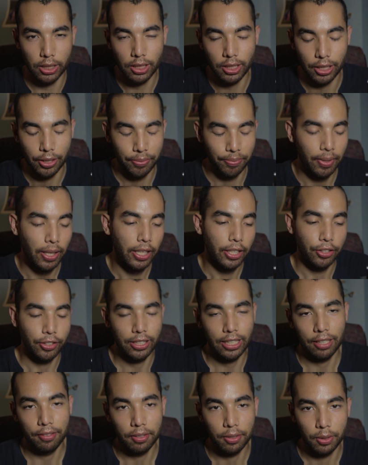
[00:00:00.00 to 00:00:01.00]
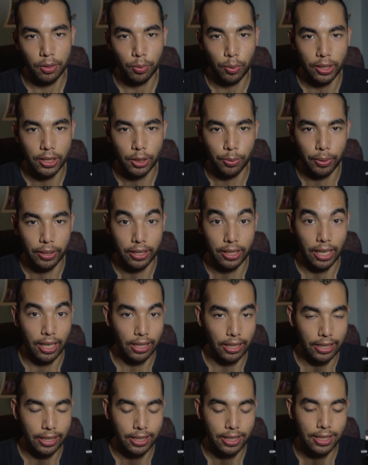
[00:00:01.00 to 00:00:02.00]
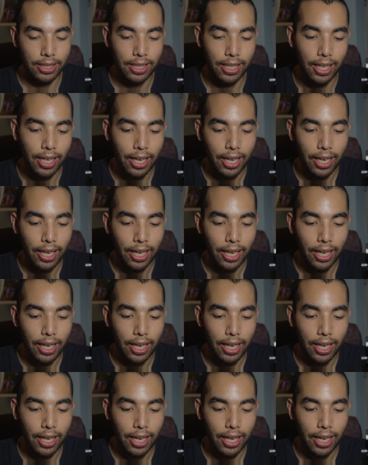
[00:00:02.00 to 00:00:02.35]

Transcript: So you see everyone twice a week at least.